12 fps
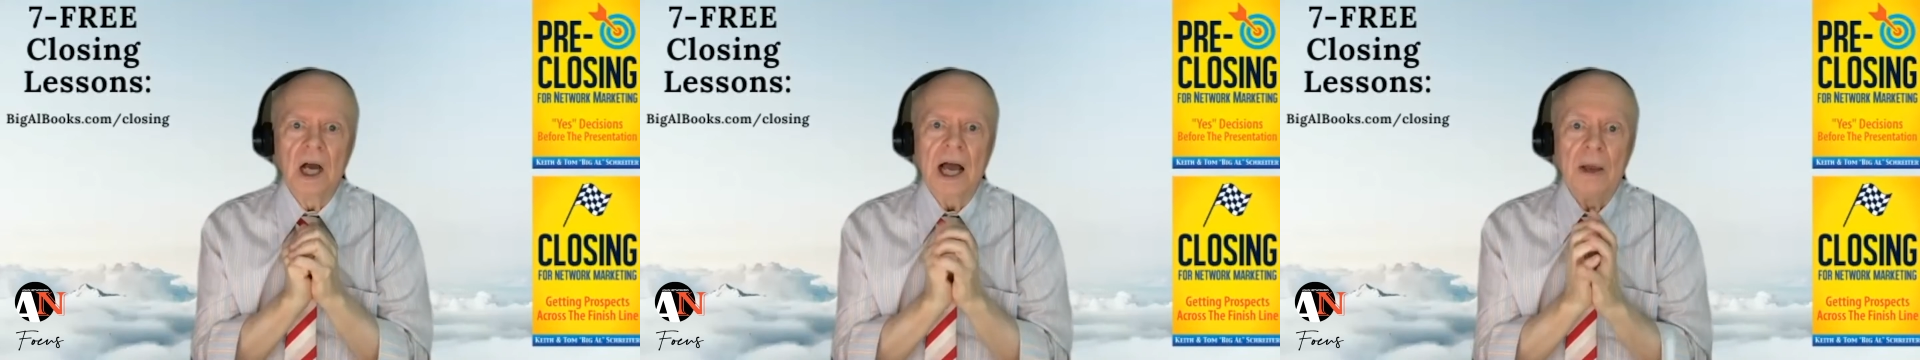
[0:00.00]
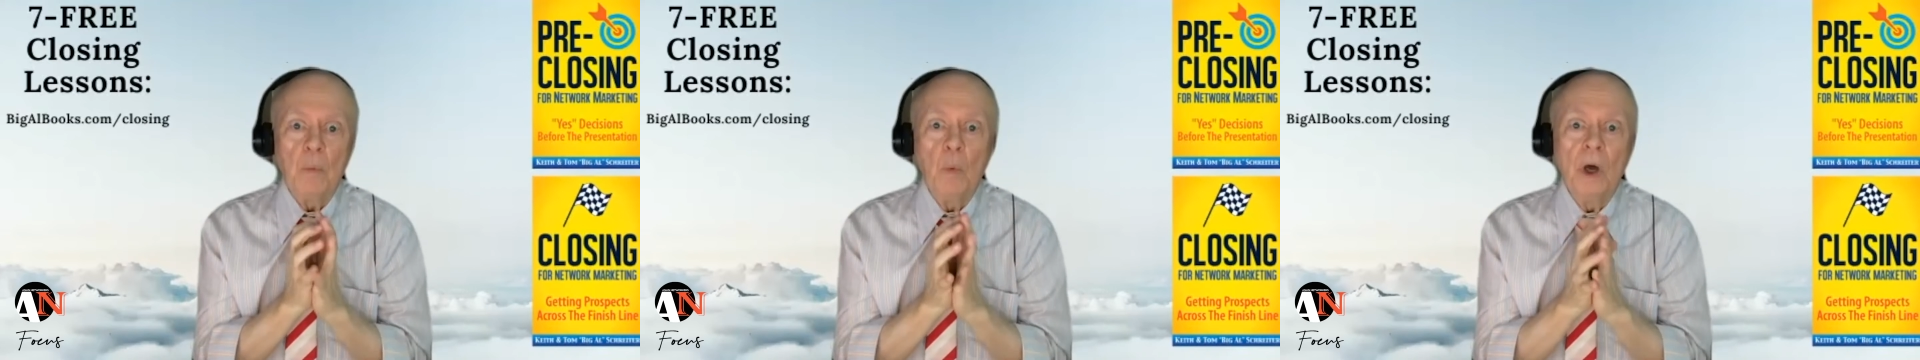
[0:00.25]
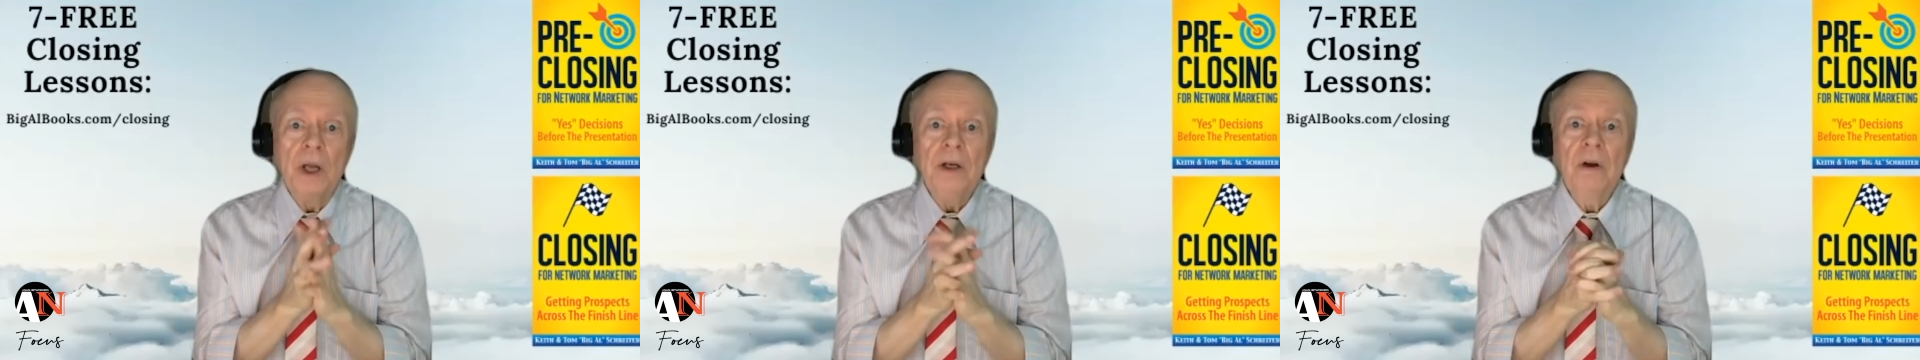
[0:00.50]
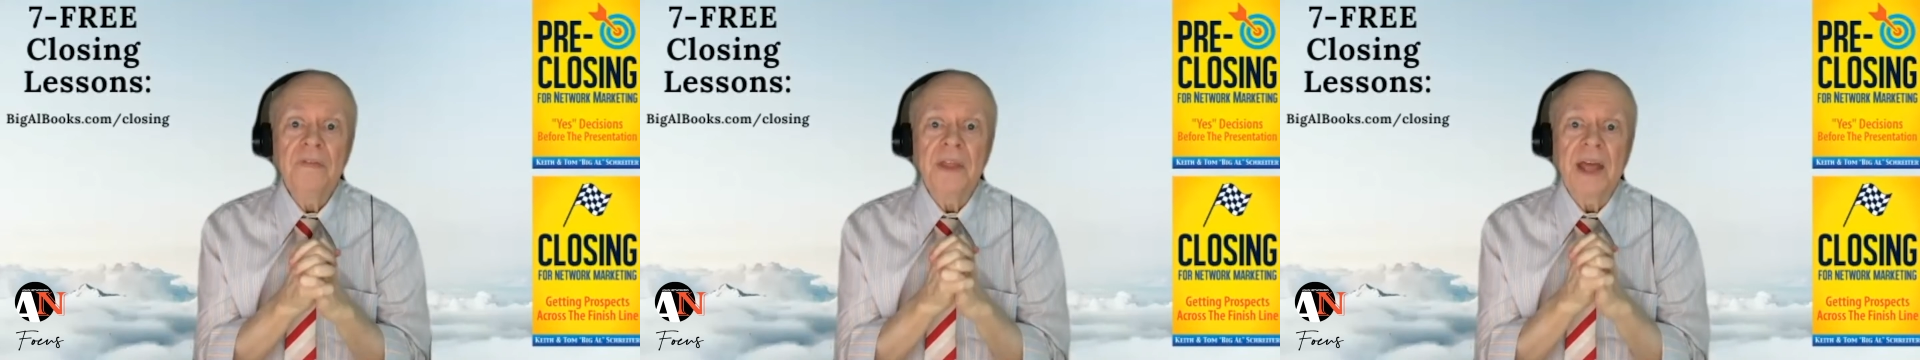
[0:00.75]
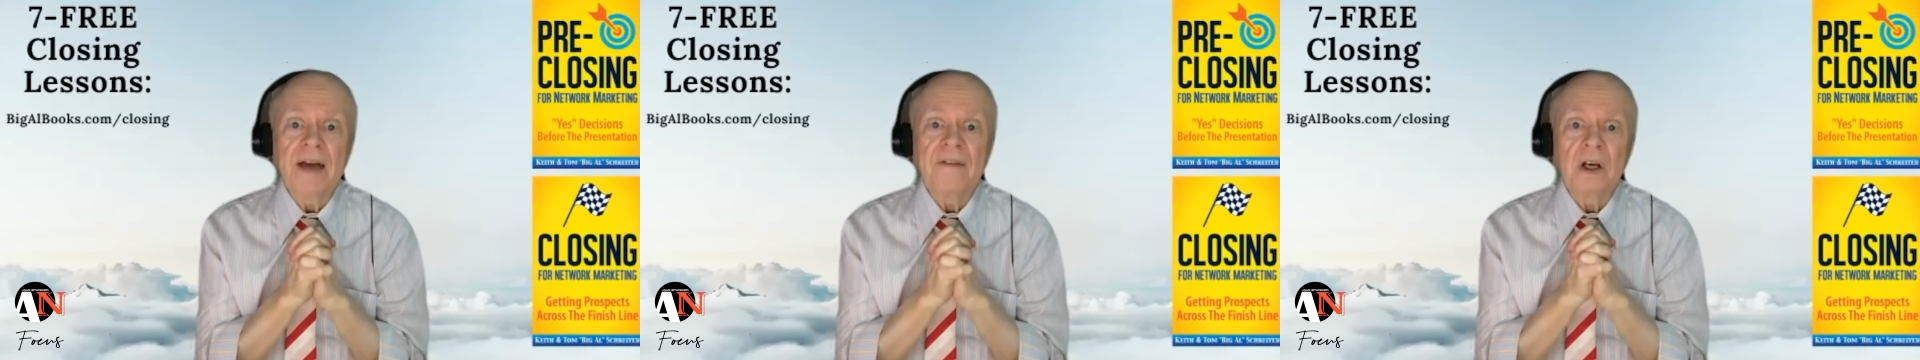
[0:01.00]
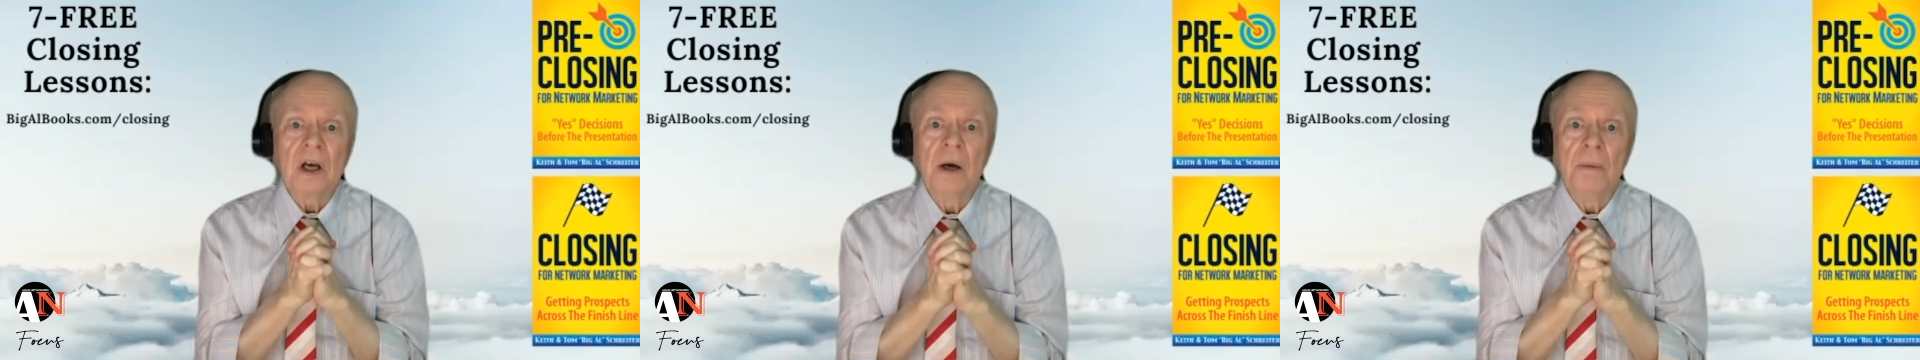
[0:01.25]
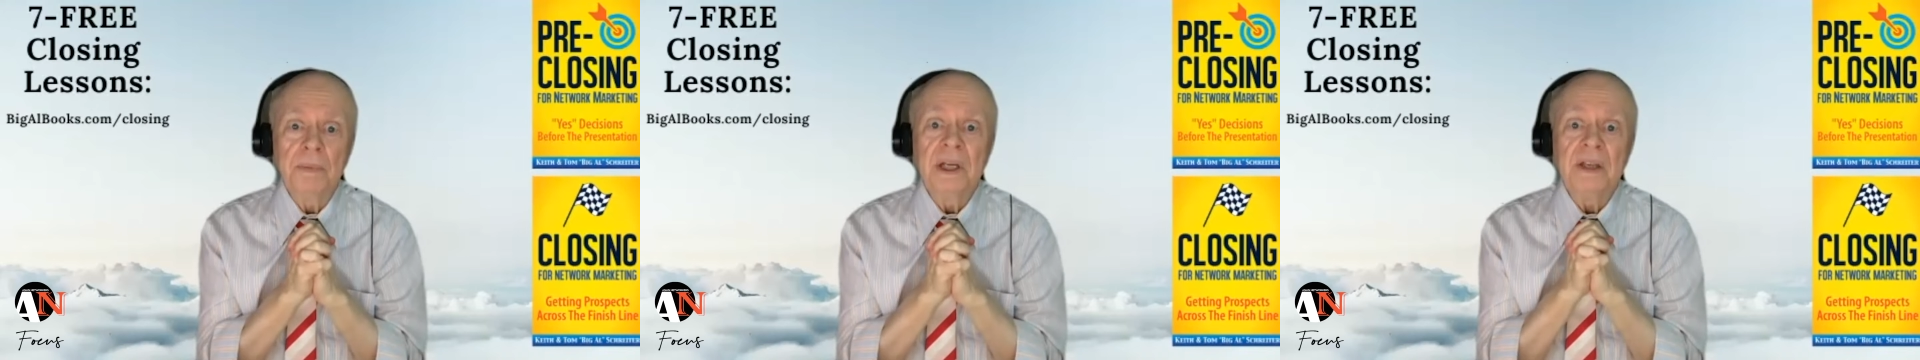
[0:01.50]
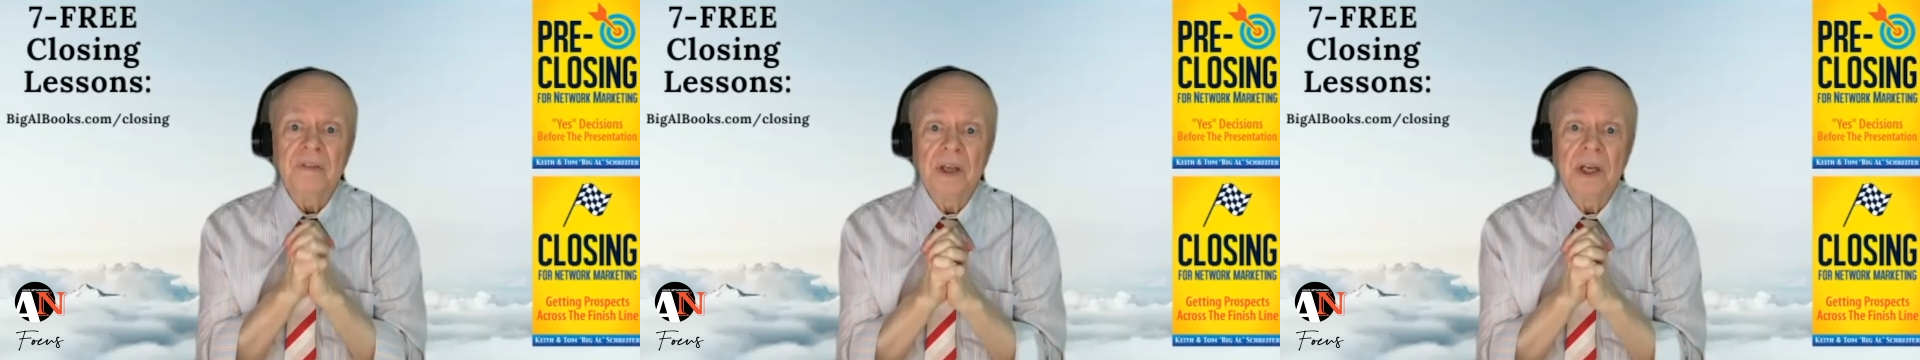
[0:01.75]
I wonder if they have a
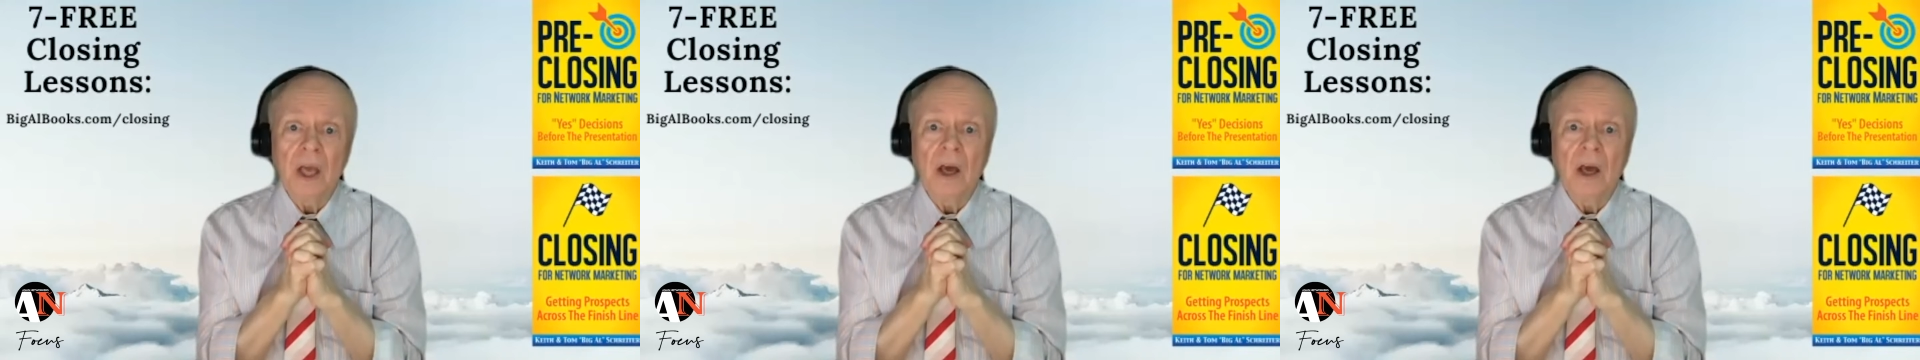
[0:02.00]
company video.